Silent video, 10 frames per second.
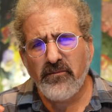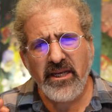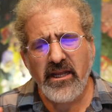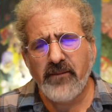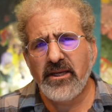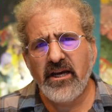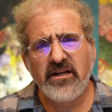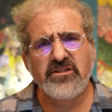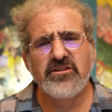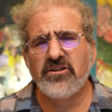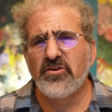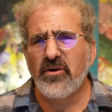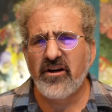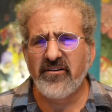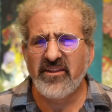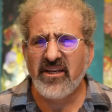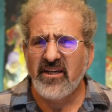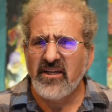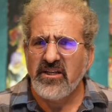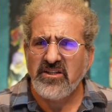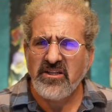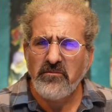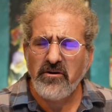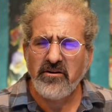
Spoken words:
not be consciously aware of, that somewhere